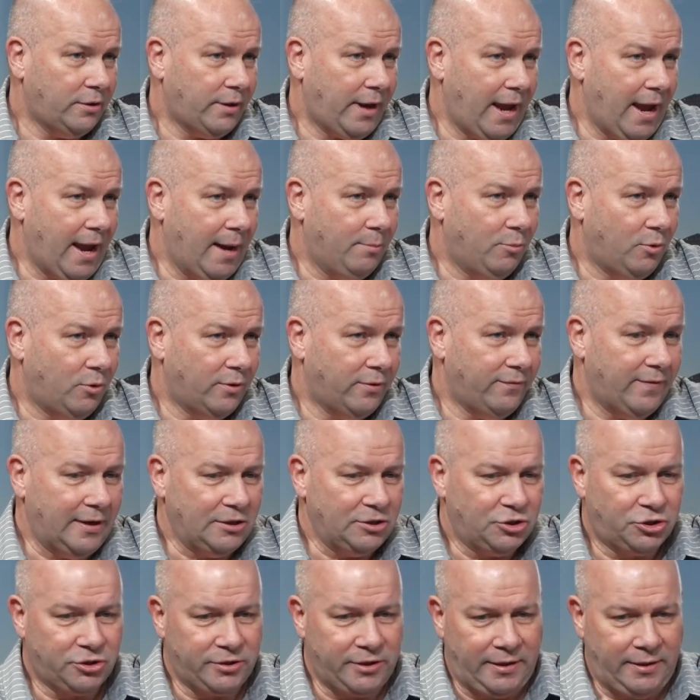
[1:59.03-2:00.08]
Gamble, and
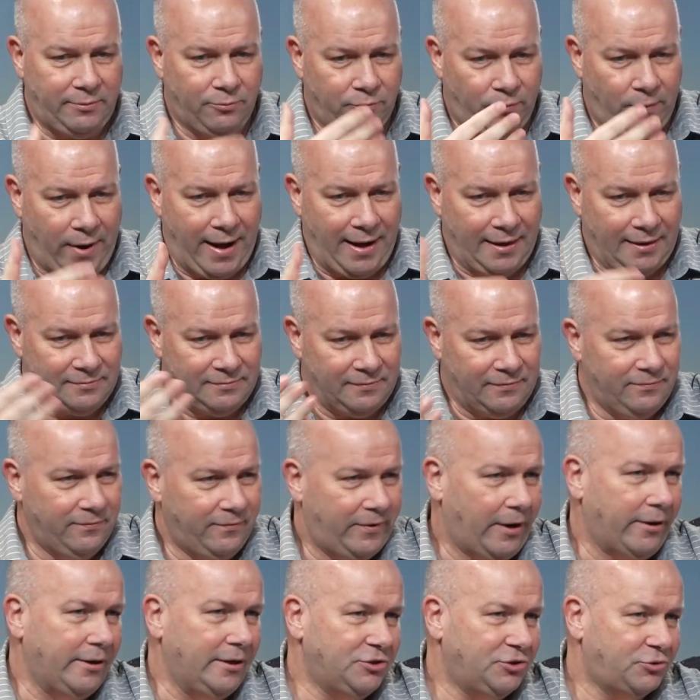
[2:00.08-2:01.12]
eventually ran
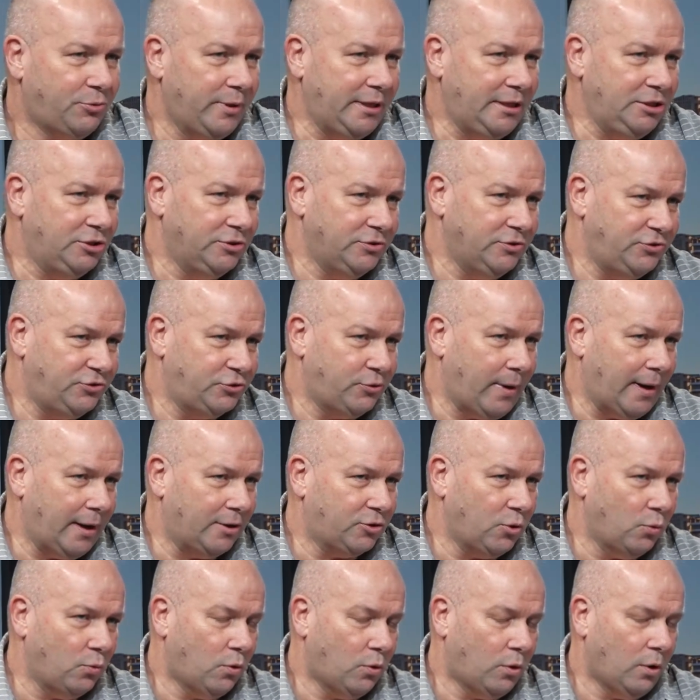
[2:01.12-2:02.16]
various regions throughout the
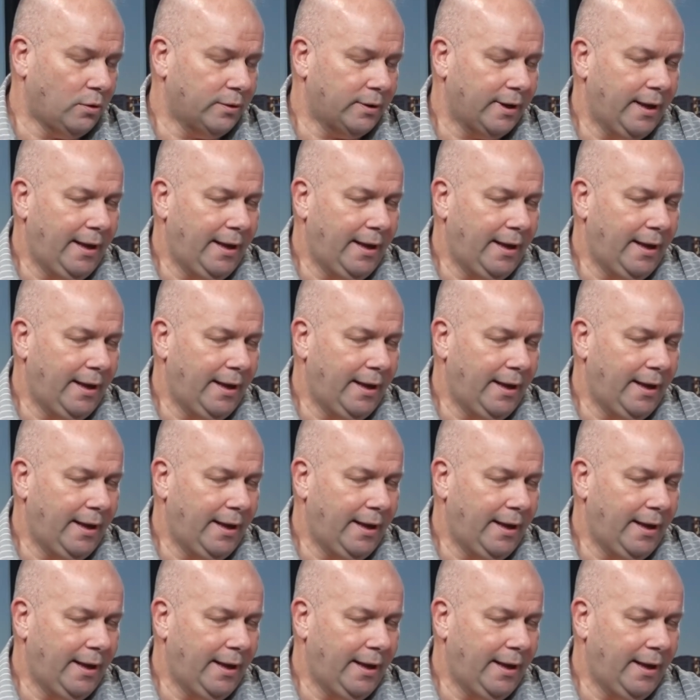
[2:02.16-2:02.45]
world.